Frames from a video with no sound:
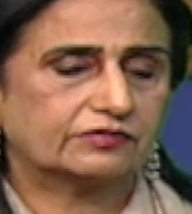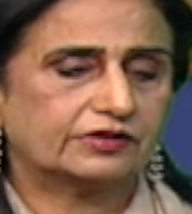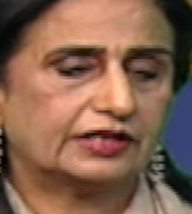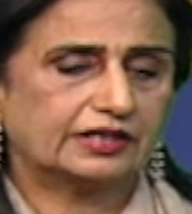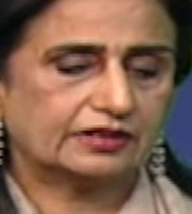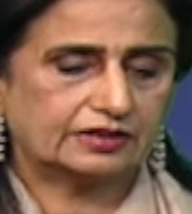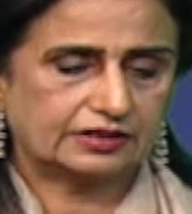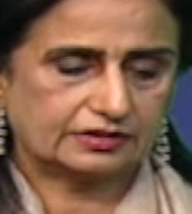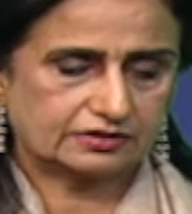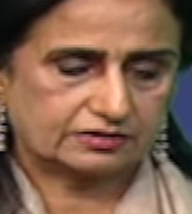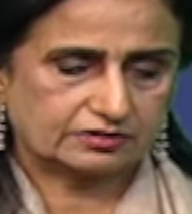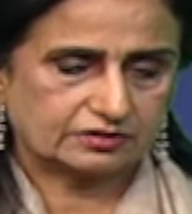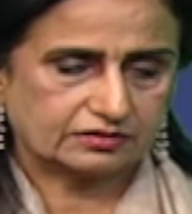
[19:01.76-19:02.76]
you're aware
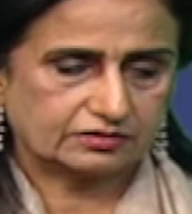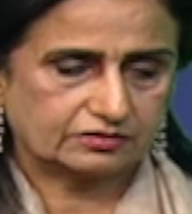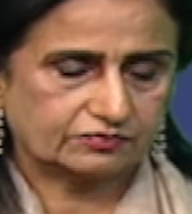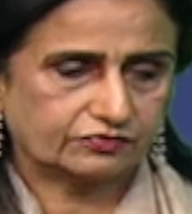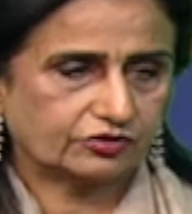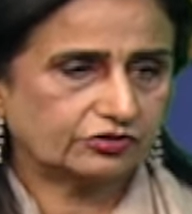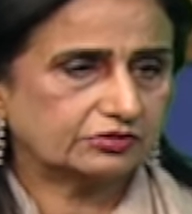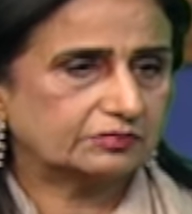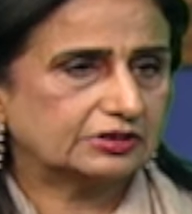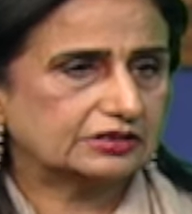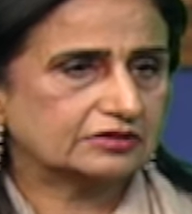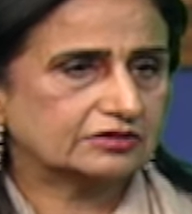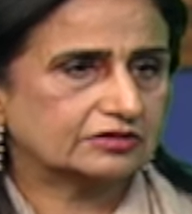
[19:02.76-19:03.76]
that the
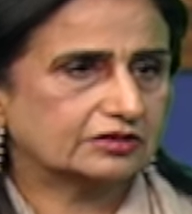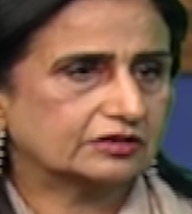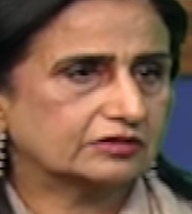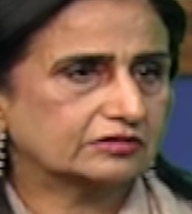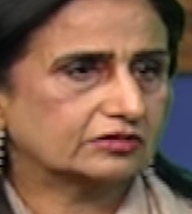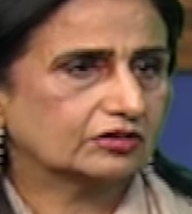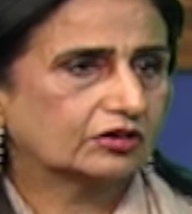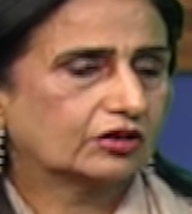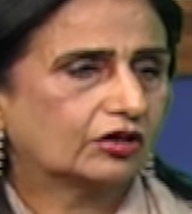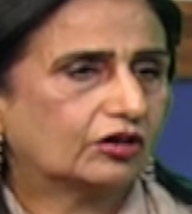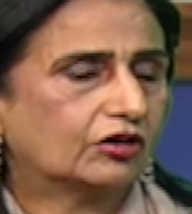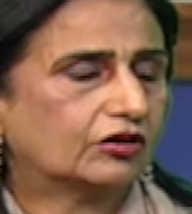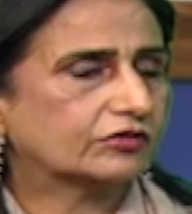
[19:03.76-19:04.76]
foreign ministers
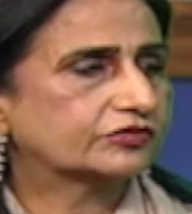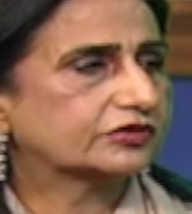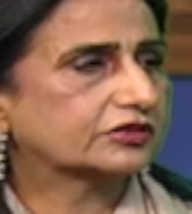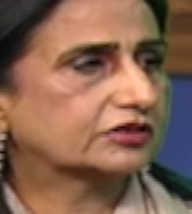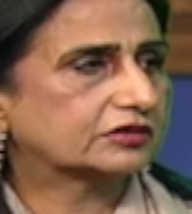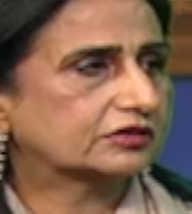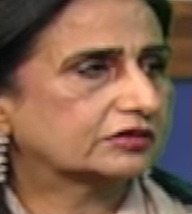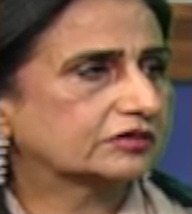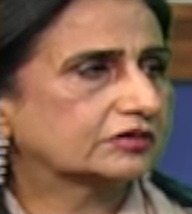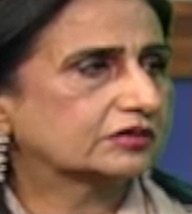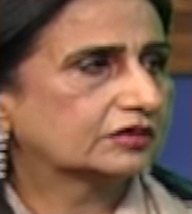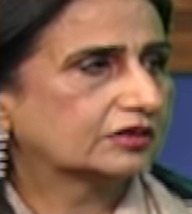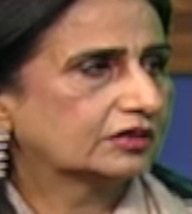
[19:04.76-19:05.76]
of
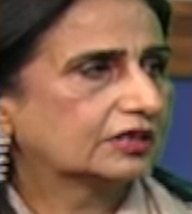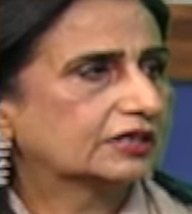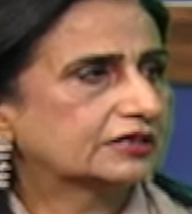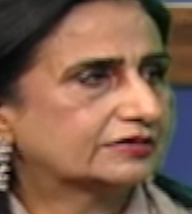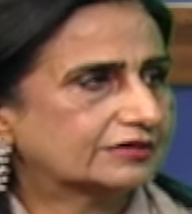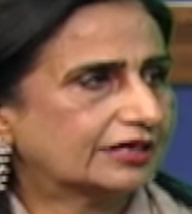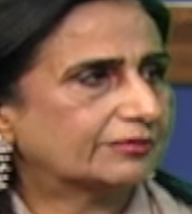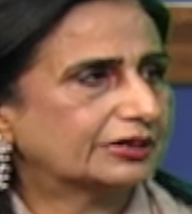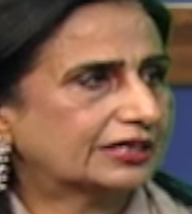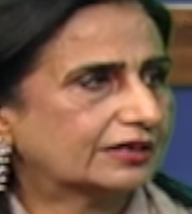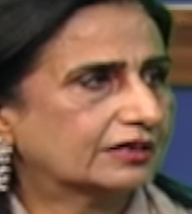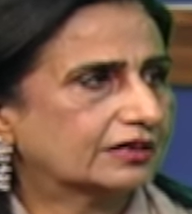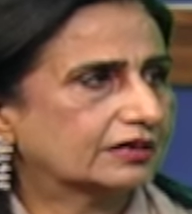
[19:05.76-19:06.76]
certain
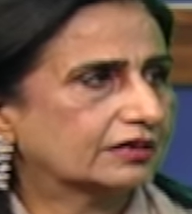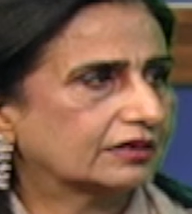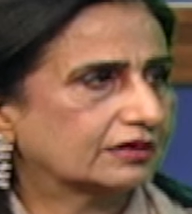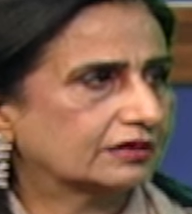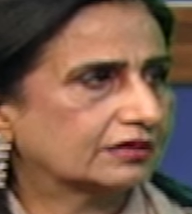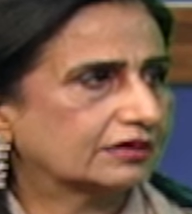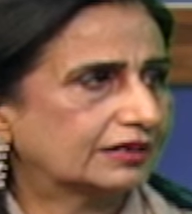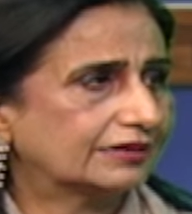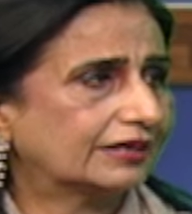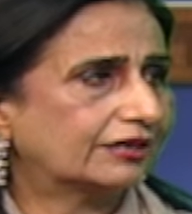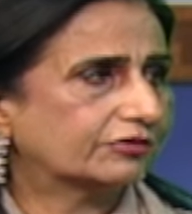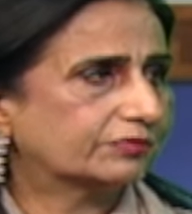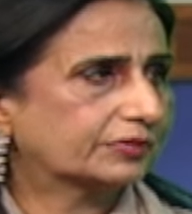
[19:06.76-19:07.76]
Islamic
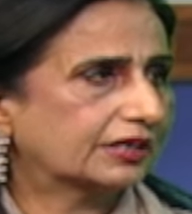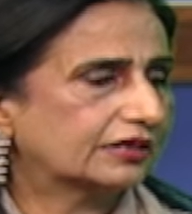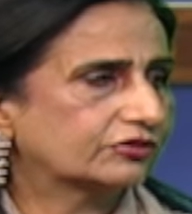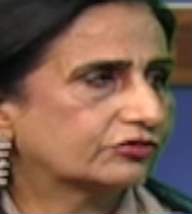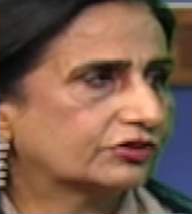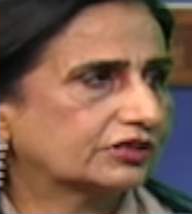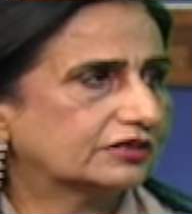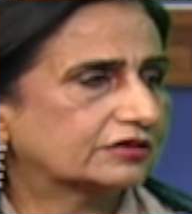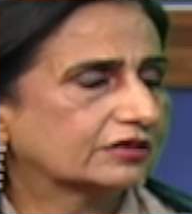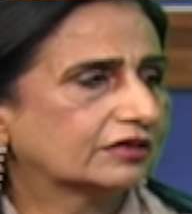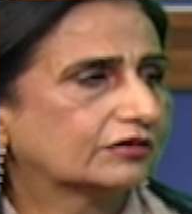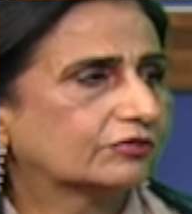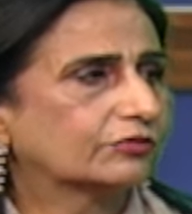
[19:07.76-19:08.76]
and Arab
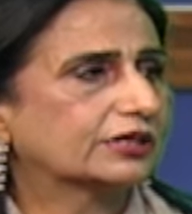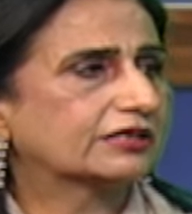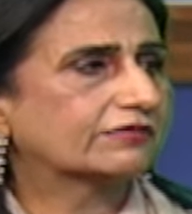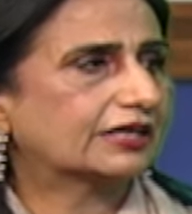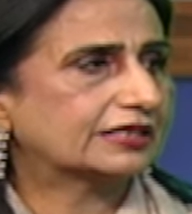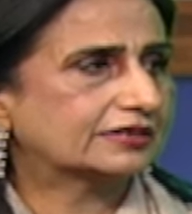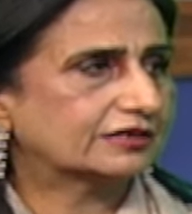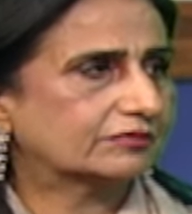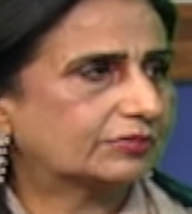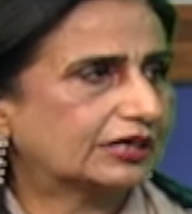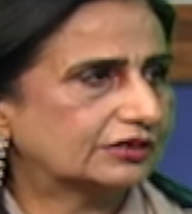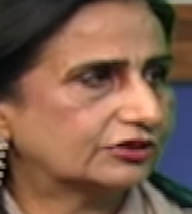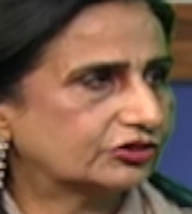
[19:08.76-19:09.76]
countries were
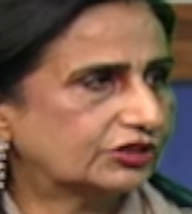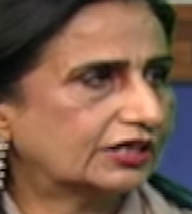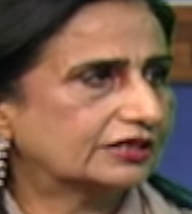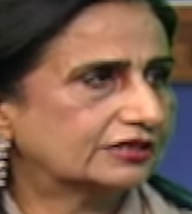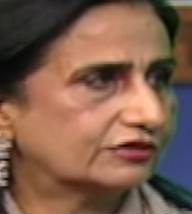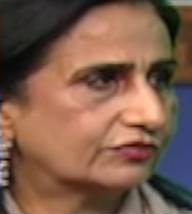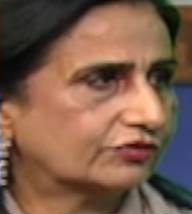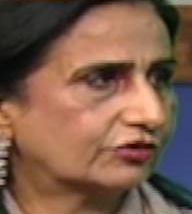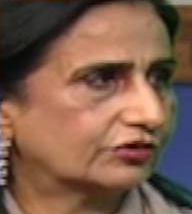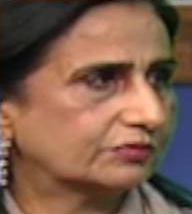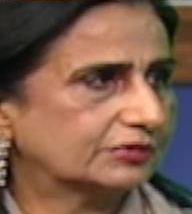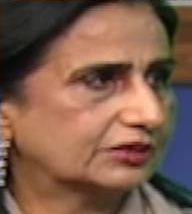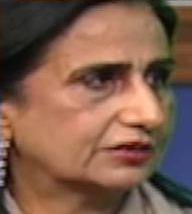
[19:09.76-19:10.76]
invited by the Chinese
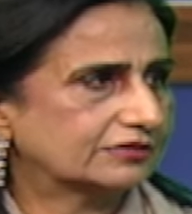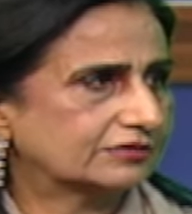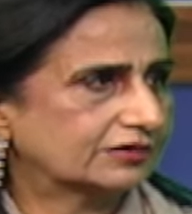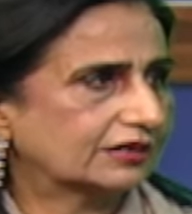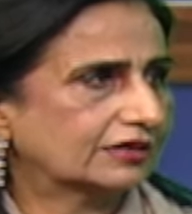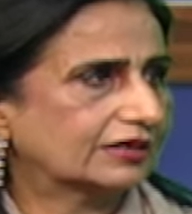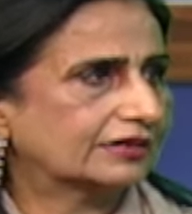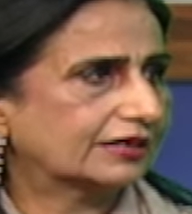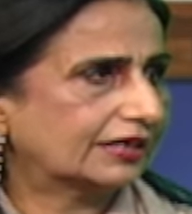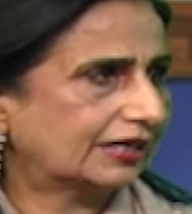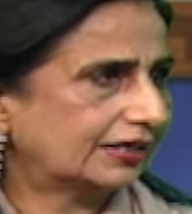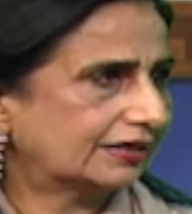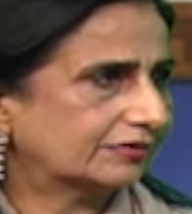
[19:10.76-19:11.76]
foreign minister, and
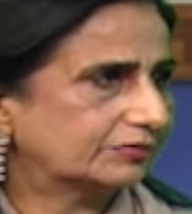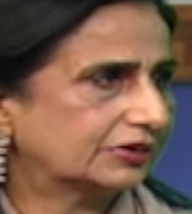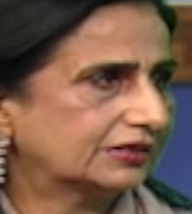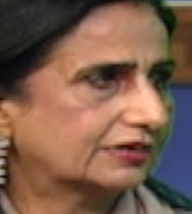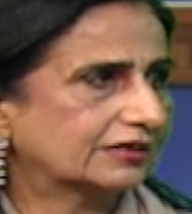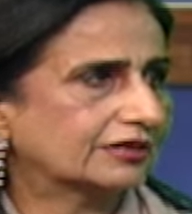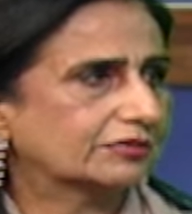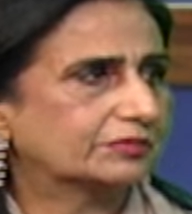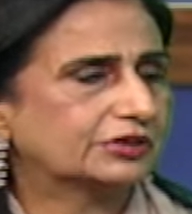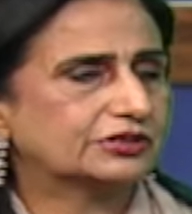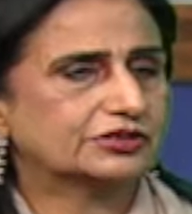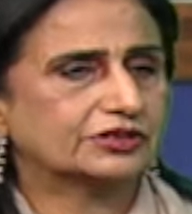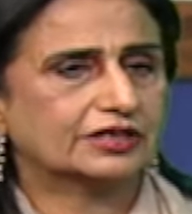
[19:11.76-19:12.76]
they had a meeting in
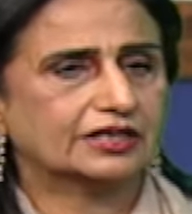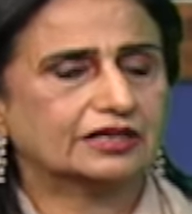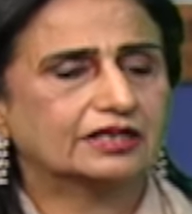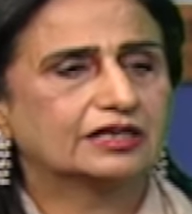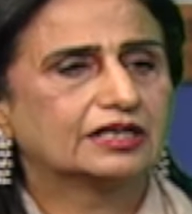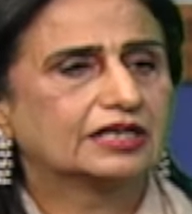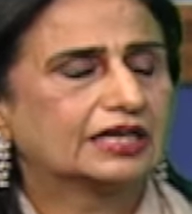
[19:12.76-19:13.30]
Beijing,